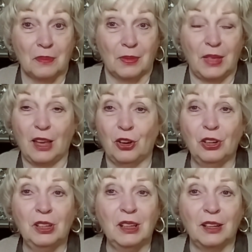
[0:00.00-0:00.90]
They
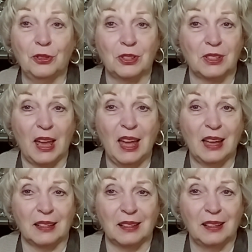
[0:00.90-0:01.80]
couldn't
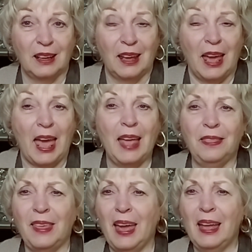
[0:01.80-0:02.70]
understand. And
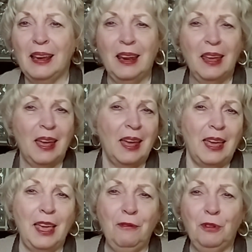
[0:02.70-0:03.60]
then,
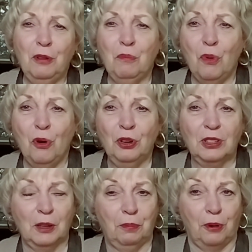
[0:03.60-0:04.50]
even more
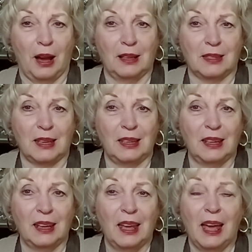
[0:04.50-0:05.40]

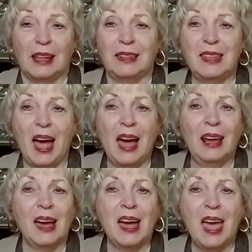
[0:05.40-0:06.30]
surprising, not
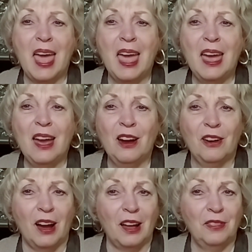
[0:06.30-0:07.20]
a
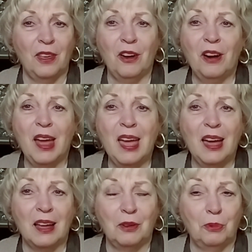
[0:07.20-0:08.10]
hair on their
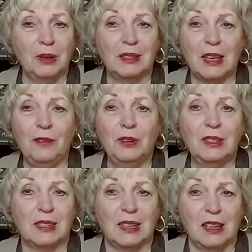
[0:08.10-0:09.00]
head was even
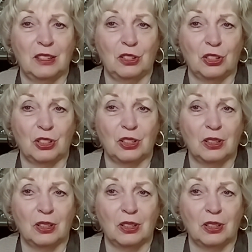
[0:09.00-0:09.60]
singed.